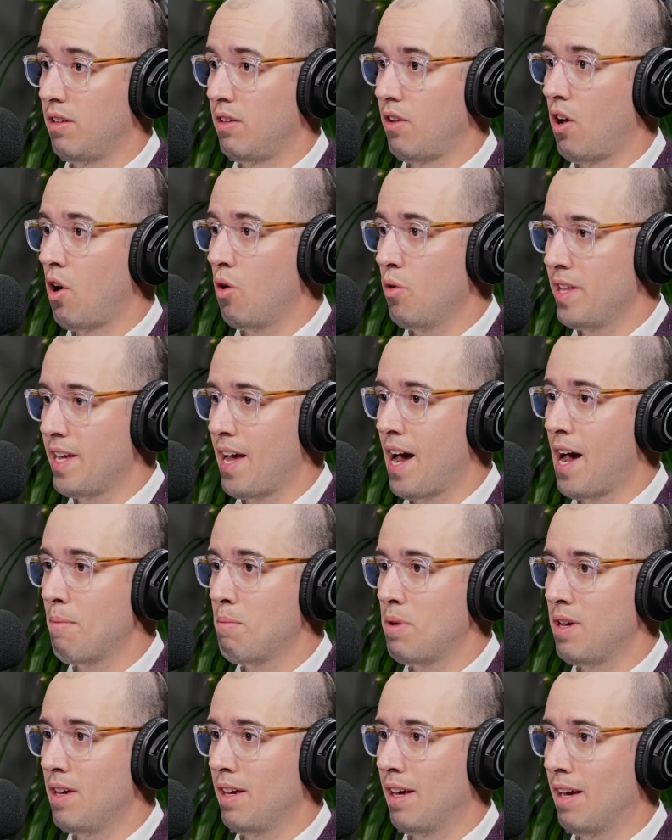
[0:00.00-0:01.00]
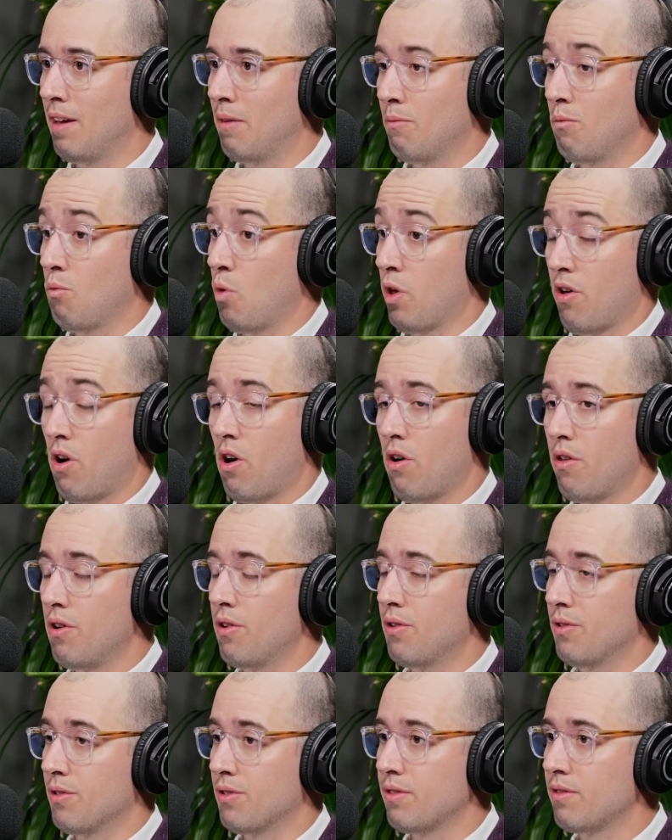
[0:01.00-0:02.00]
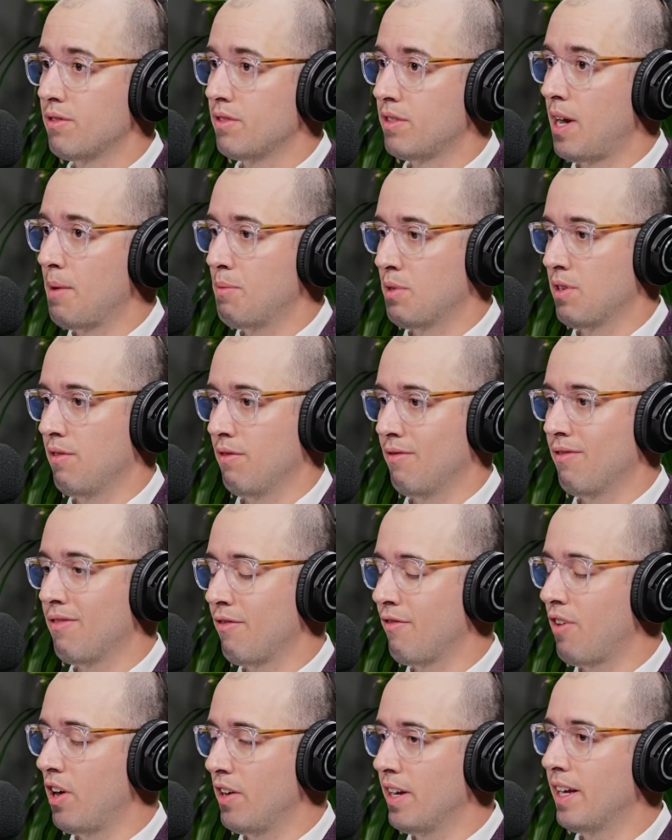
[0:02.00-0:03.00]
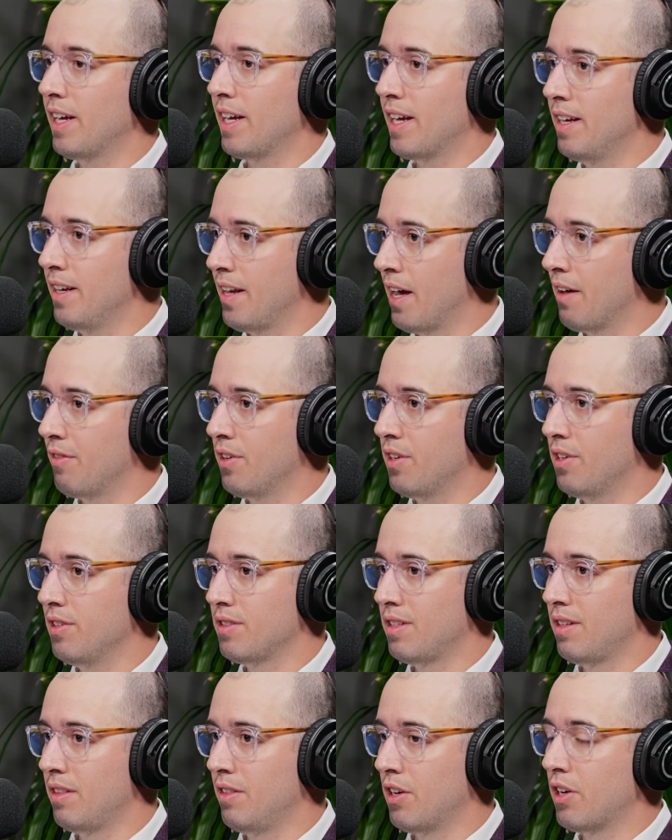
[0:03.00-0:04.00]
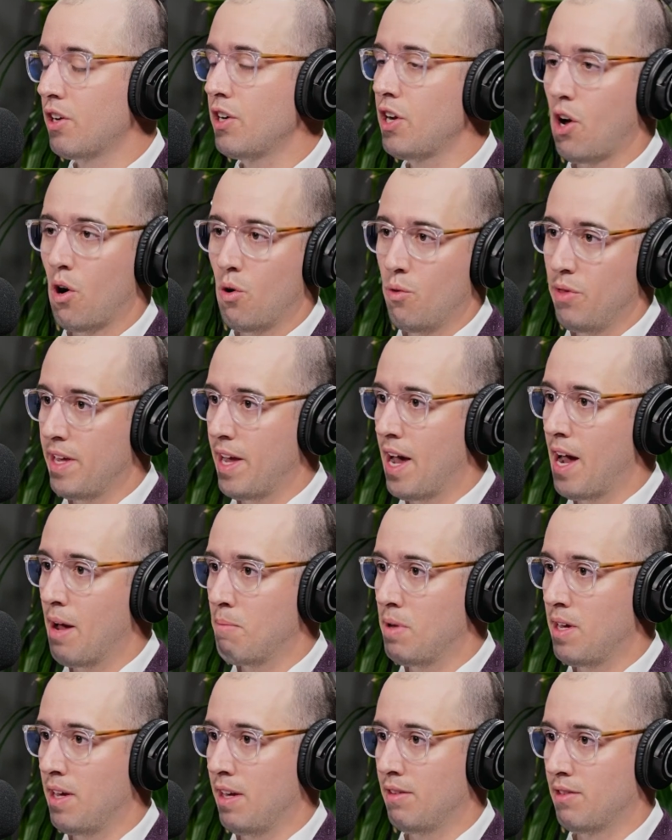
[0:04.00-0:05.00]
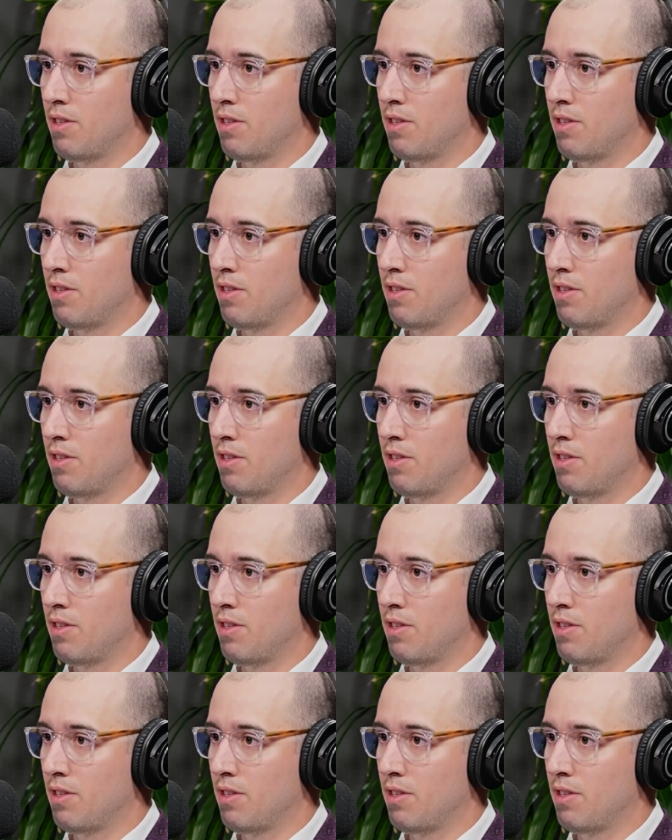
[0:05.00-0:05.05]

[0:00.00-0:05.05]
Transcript: own the IP. And with all those types of funding endeavors, they're going to own the IP.